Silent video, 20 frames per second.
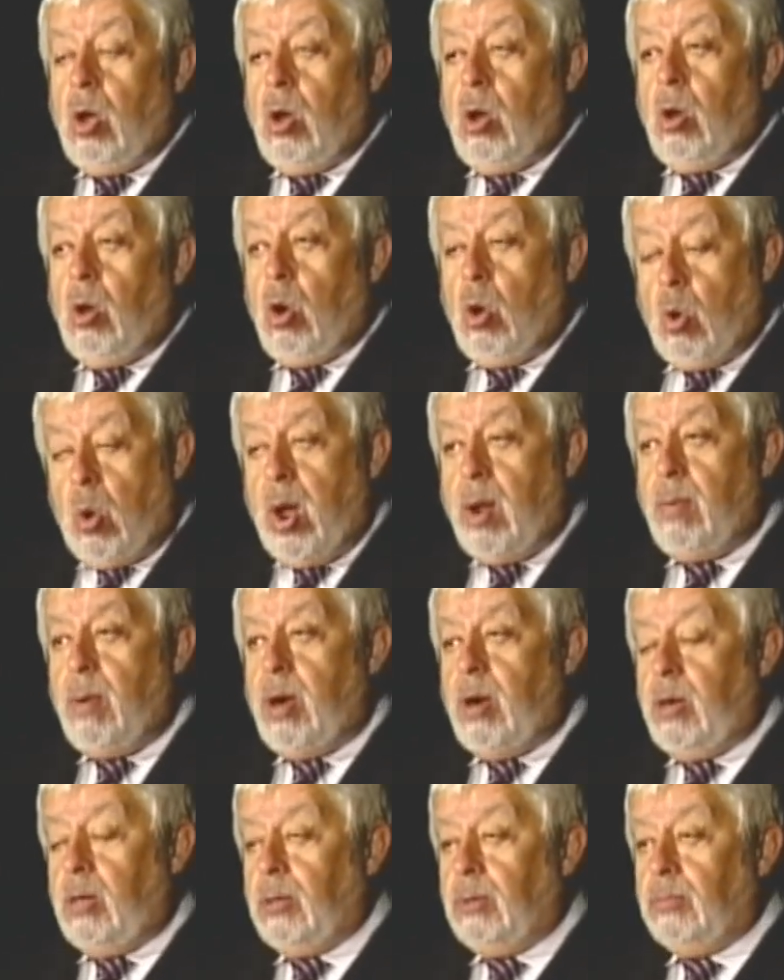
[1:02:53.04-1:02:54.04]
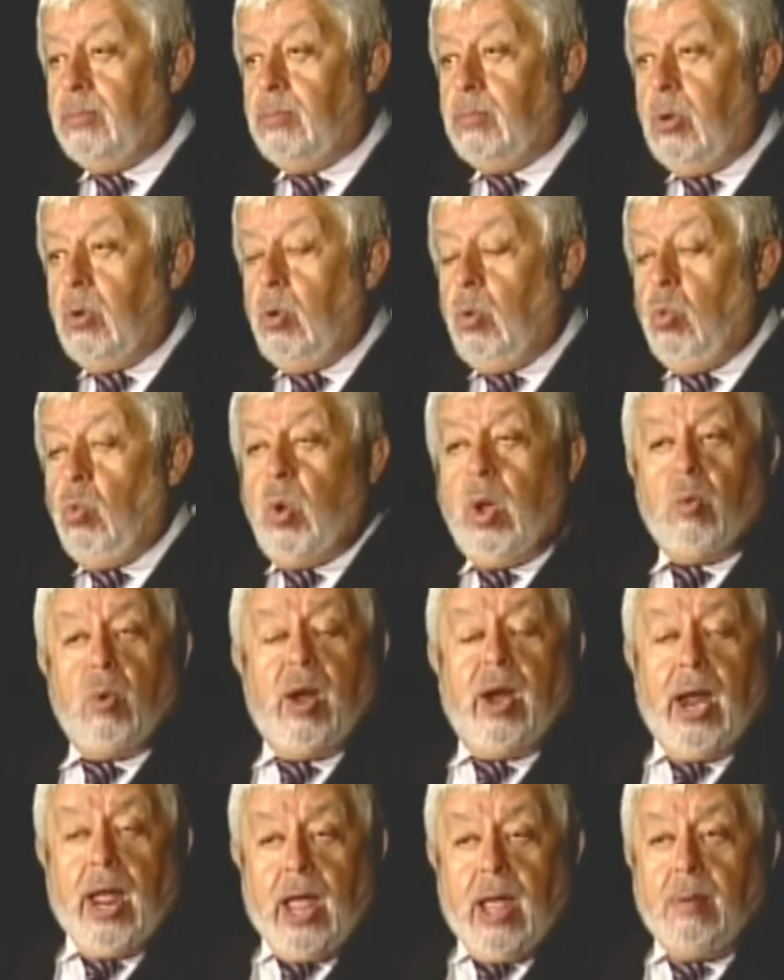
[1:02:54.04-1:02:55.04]
However, we
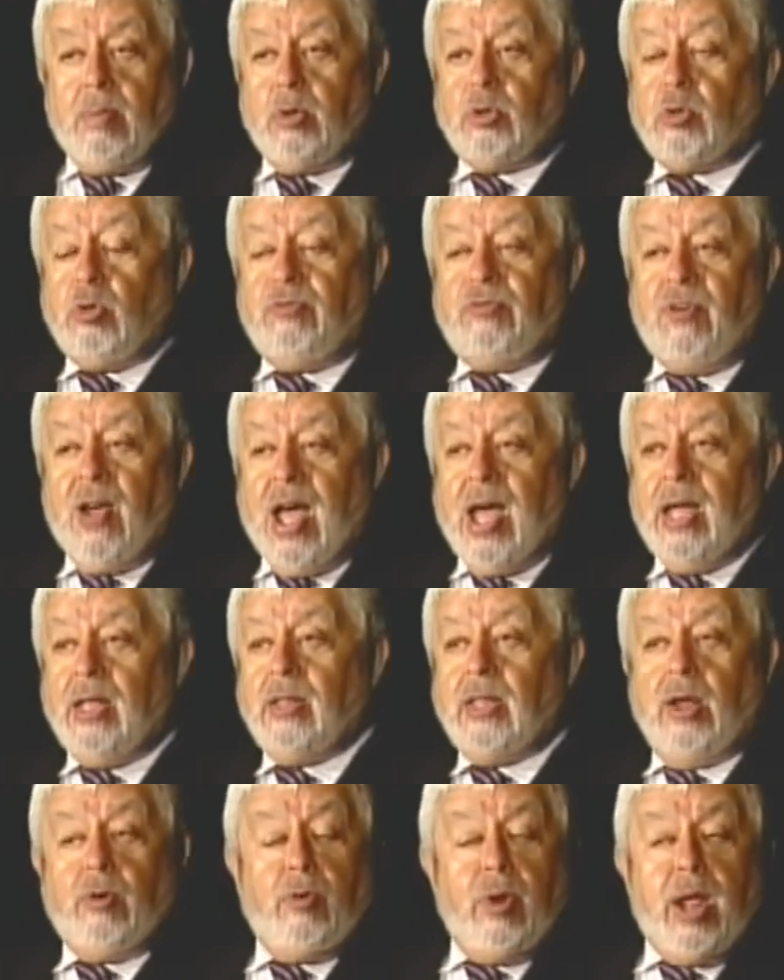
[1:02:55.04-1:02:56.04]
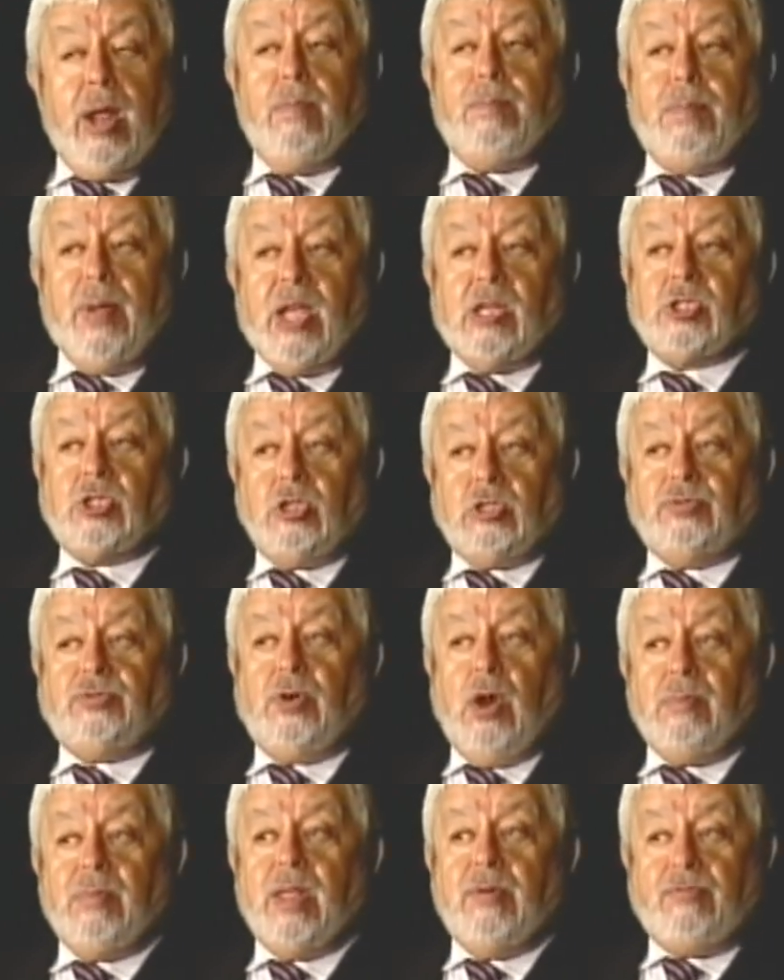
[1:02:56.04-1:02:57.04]
were able to find the real pictures
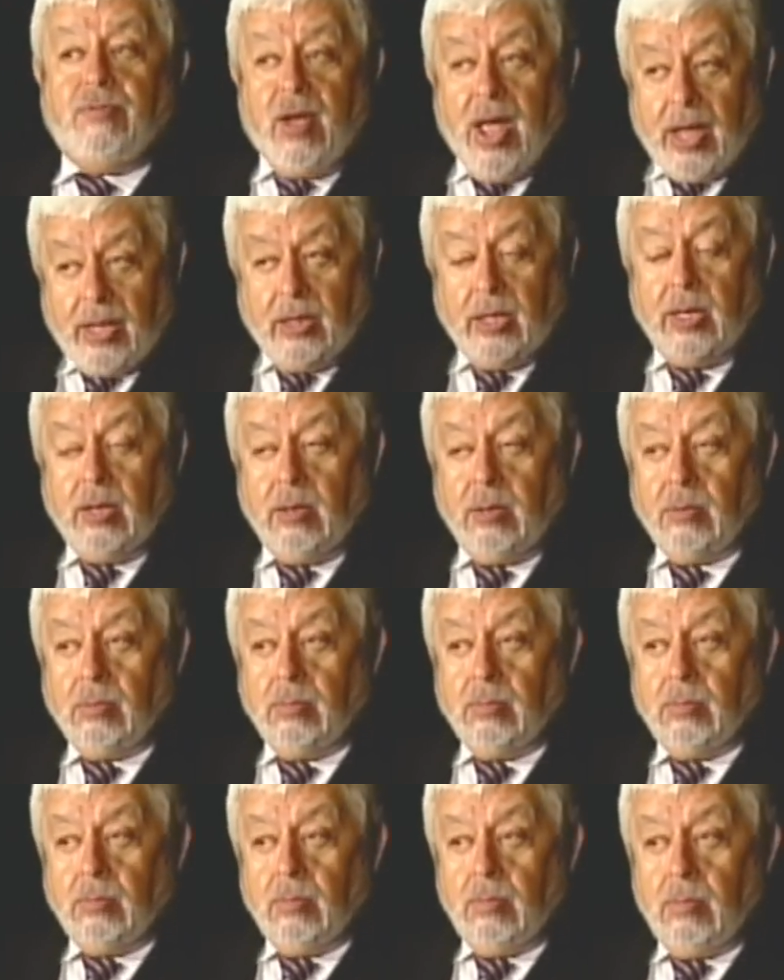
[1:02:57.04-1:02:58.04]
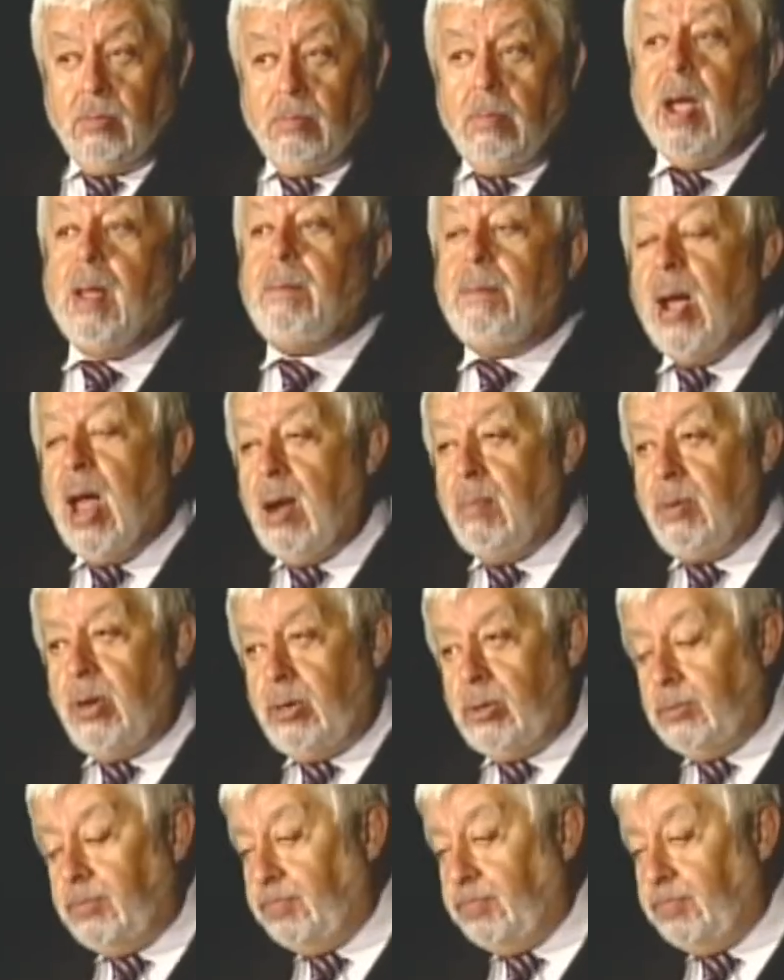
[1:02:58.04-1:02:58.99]
from the finding by Palmer.